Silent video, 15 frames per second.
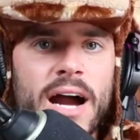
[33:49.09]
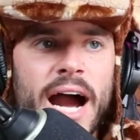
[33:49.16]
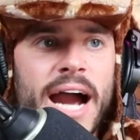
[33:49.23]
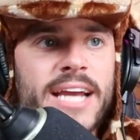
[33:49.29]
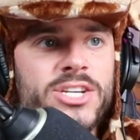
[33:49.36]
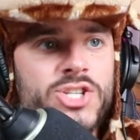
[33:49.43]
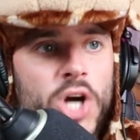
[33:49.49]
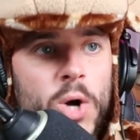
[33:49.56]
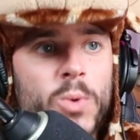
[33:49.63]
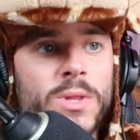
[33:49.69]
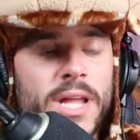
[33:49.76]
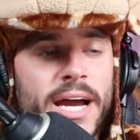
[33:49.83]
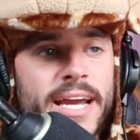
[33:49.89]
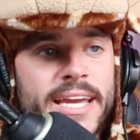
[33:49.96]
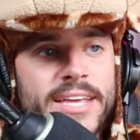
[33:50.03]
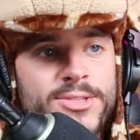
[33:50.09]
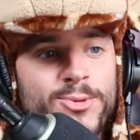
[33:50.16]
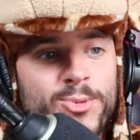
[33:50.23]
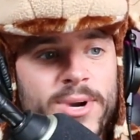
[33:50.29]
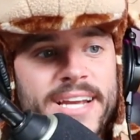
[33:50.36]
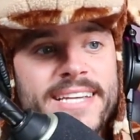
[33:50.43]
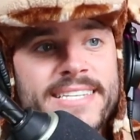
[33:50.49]
I don't like, and the
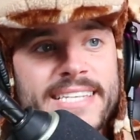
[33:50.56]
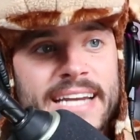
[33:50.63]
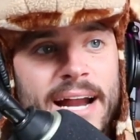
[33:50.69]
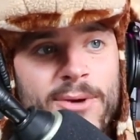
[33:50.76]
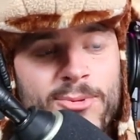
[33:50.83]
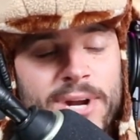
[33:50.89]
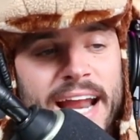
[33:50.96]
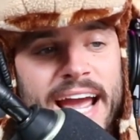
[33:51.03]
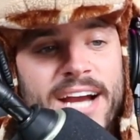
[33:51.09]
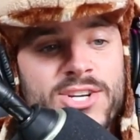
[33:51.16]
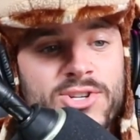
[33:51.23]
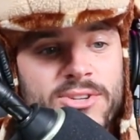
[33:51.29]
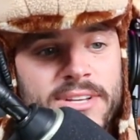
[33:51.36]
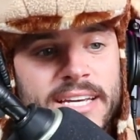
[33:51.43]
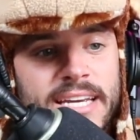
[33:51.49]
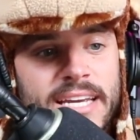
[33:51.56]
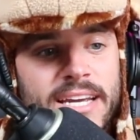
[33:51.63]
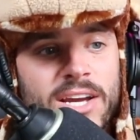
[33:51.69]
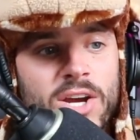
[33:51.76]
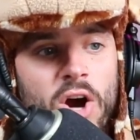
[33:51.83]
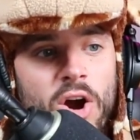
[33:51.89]
reason I would actually